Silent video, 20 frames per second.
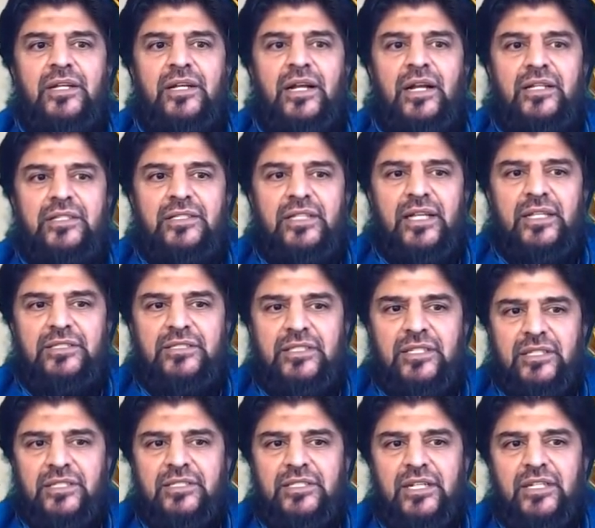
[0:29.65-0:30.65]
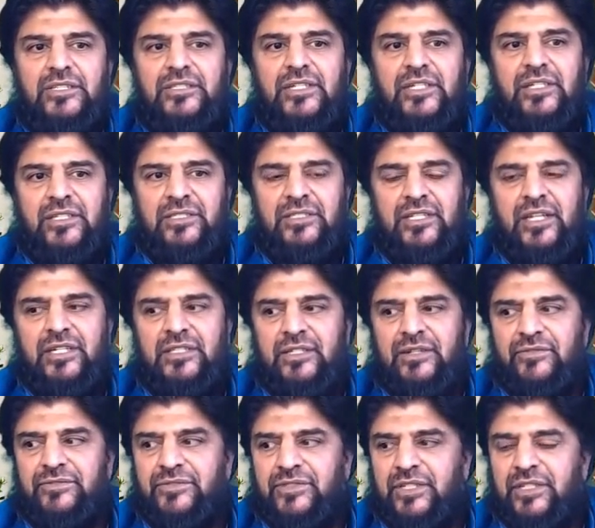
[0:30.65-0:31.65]
and then the intention is that
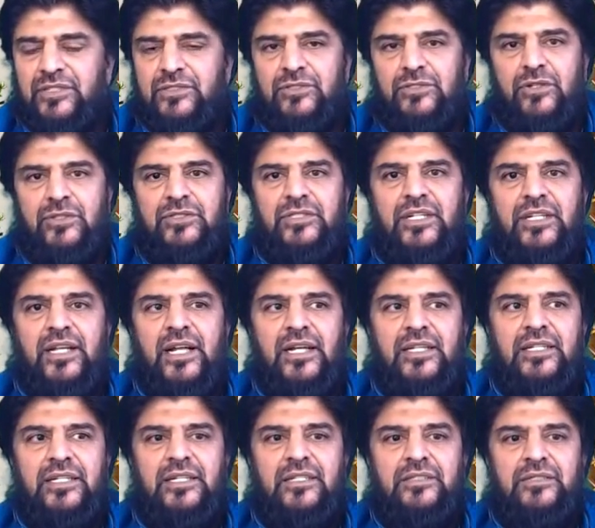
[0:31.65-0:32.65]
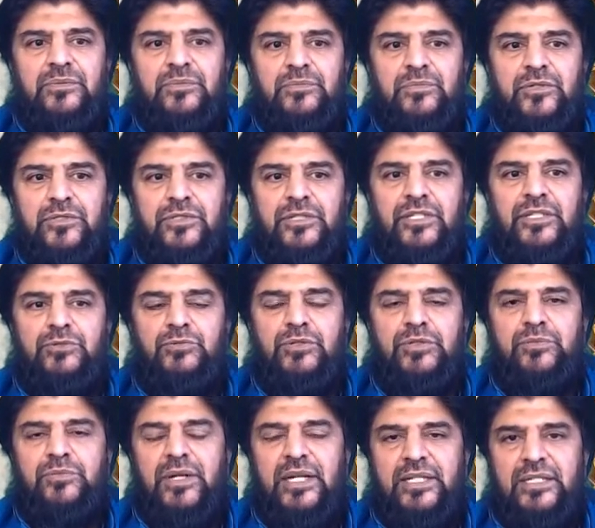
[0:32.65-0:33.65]
if she is not, then I can proceed
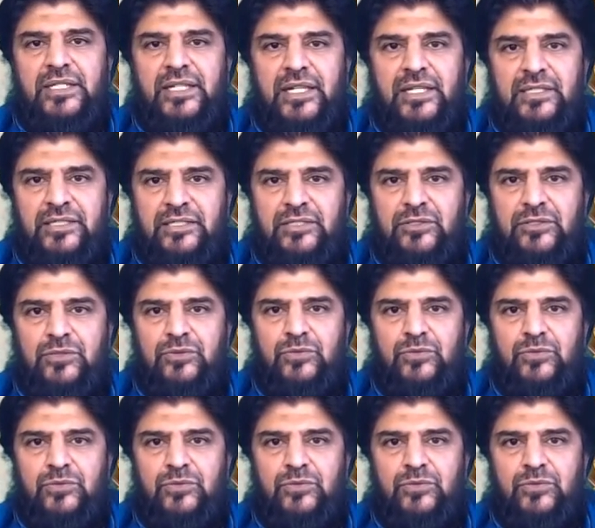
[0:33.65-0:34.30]
with my case.